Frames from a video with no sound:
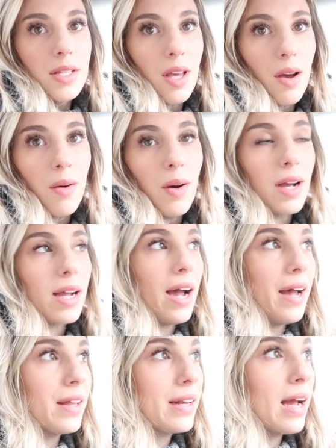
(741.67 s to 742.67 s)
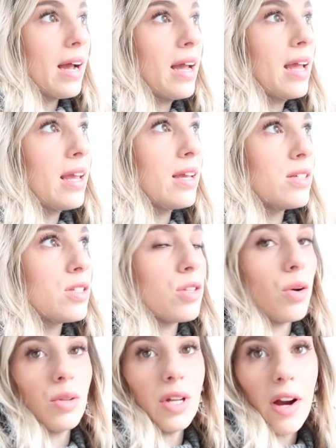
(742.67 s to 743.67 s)
So Kyle and I
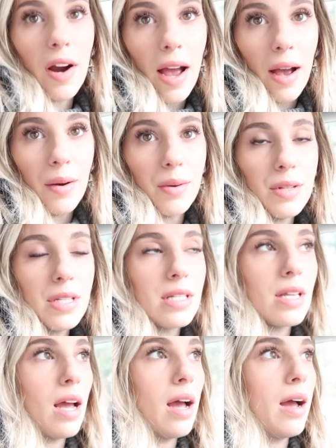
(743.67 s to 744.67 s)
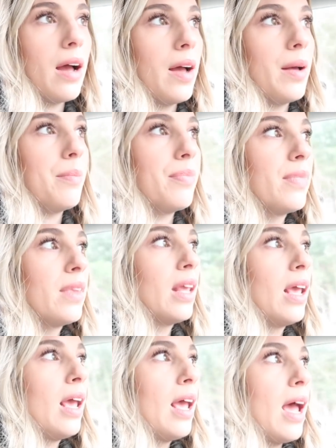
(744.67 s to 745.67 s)
sold our house
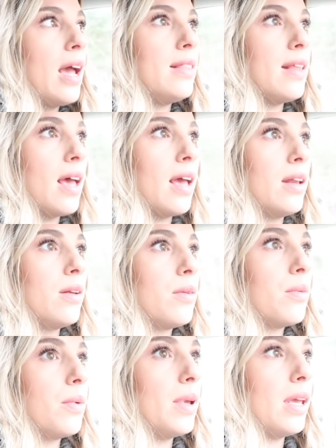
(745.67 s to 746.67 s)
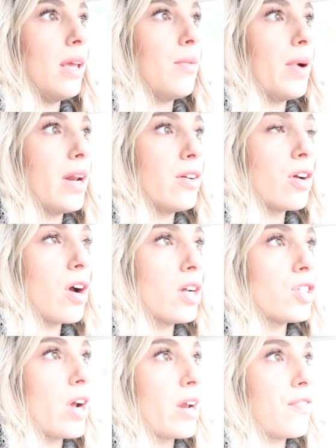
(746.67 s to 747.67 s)
and then we went under
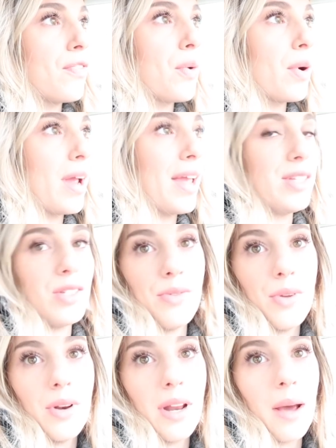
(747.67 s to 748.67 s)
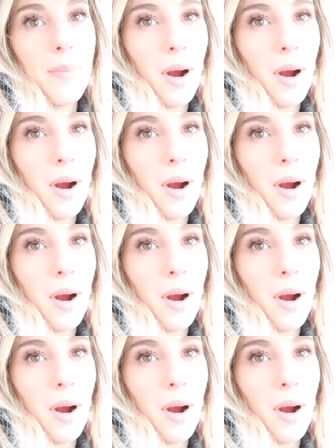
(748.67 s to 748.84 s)
contract for a 2-unit